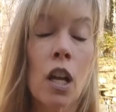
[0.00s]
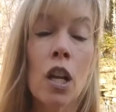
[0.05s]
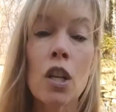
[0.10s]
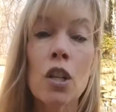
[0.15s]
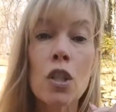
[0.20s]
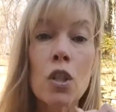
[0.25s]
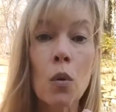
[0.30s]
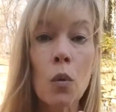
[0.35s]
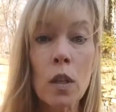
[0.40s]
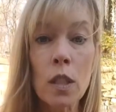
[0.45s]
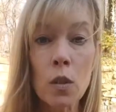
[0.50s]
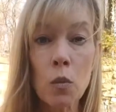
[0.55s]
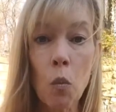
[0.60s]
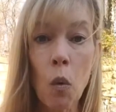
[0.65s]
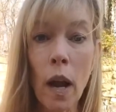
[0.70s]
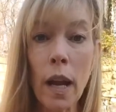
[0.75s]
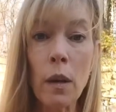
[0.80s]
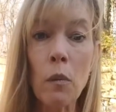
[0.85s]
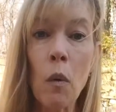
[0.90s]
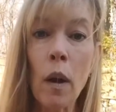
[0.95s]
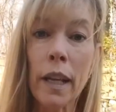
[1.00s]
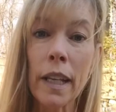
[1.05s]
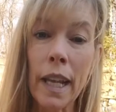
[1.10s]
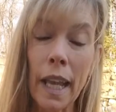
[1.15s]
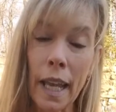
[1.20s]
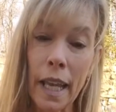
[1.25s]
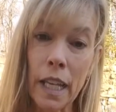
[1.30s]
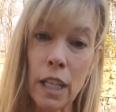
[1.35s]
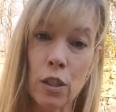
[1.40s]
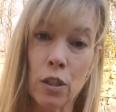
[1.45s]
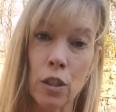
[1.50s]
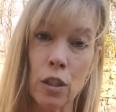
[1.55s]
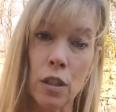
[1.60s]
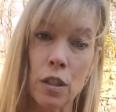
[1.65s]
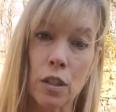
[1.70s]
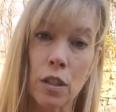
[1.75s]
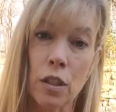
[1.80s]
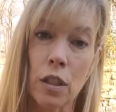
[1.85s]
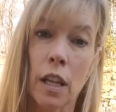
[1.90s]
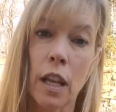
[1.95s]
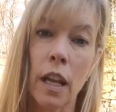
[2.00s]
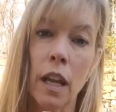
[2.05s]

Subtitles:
So as white wine ages,